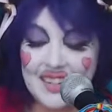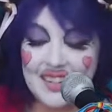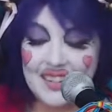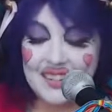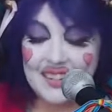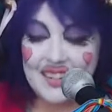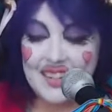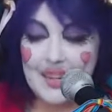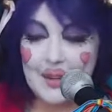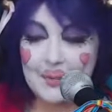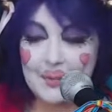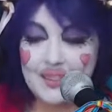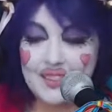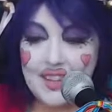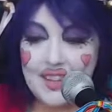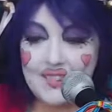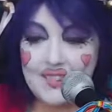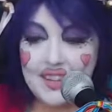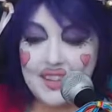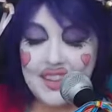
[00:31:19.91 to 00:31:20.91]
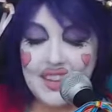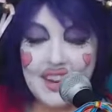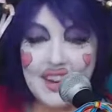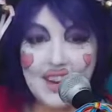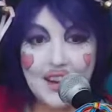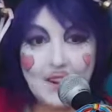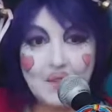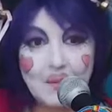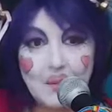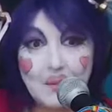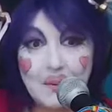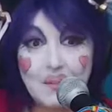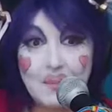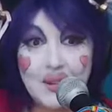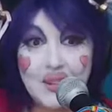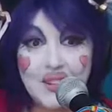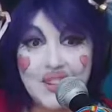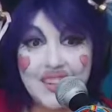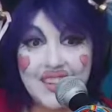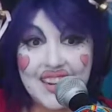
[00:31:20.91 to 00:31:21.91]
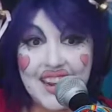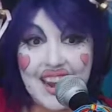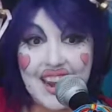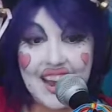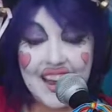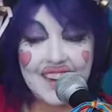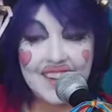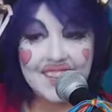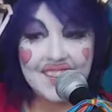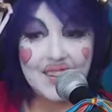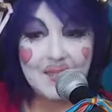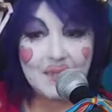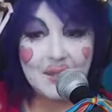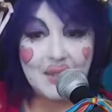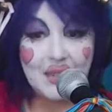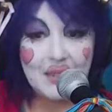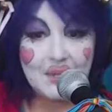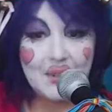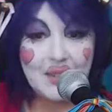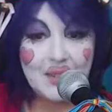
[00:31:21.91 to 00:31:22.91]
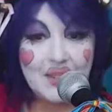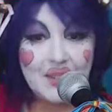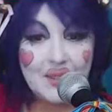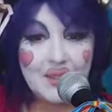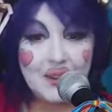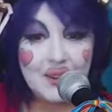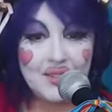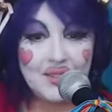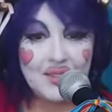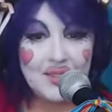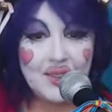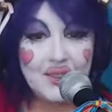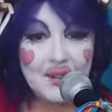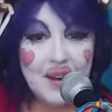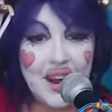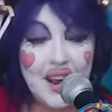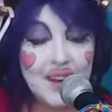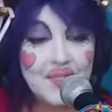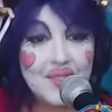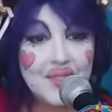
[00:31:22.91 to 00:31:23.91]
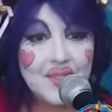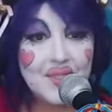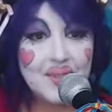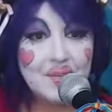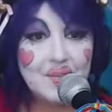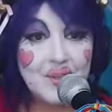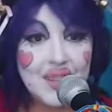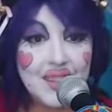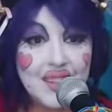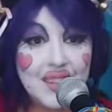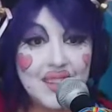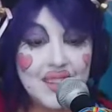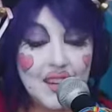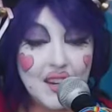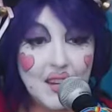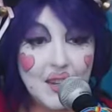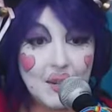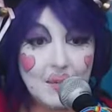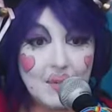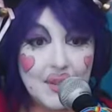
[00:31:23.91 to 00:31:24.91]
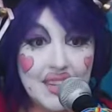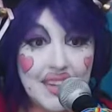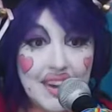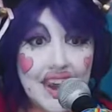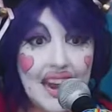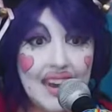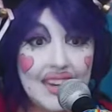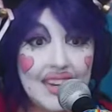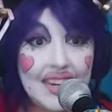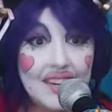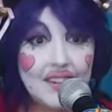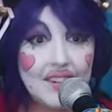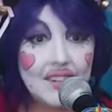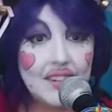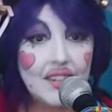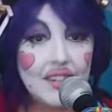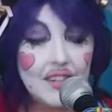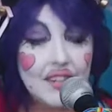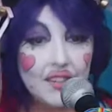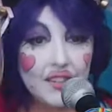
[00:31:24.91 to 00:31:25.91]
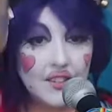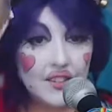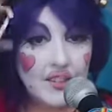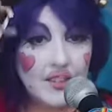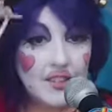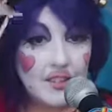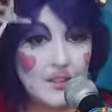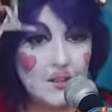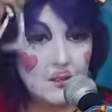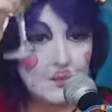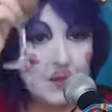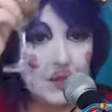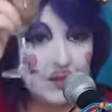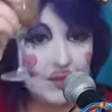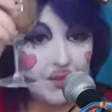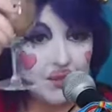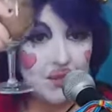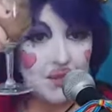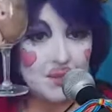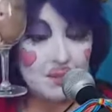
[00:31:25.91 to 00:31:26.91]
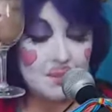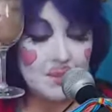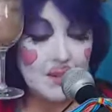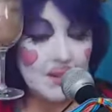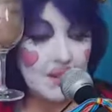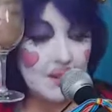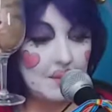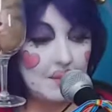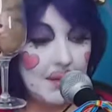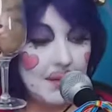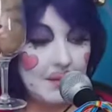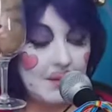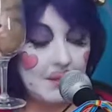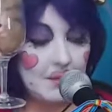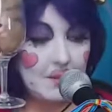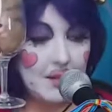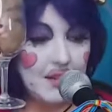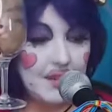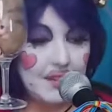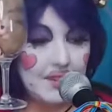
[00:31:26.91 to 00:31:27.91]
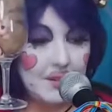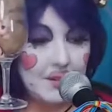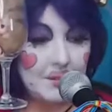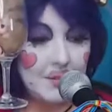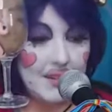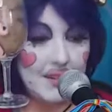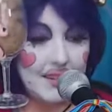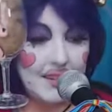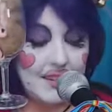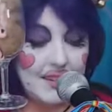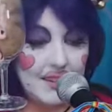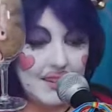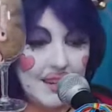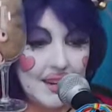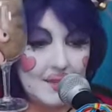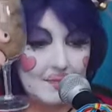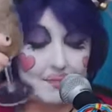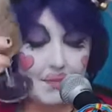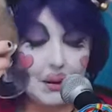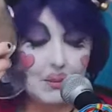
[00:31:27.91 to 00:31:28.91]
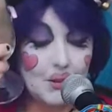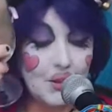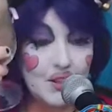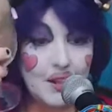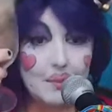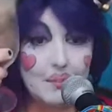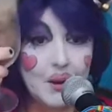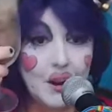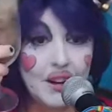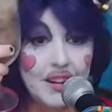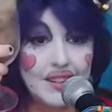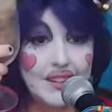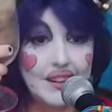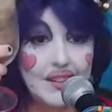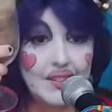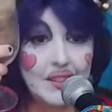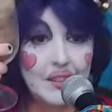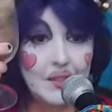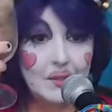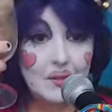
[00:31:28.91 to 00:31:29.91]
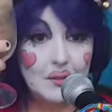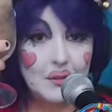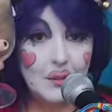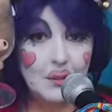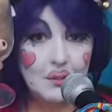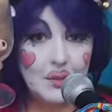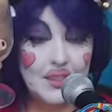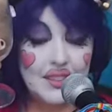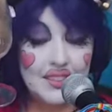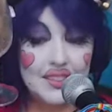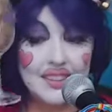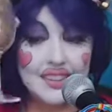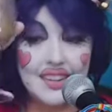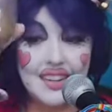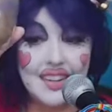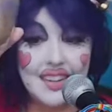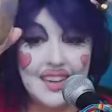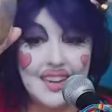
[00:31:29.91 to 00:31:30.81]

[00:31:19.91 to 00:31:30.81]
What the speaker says: Because I keep saving the hair when we brush the cat, because I really want to do arts and crafts with the cat hair. So this is one of them. I don't know why it's on my desk. I'm sure I brought it down here for a reason.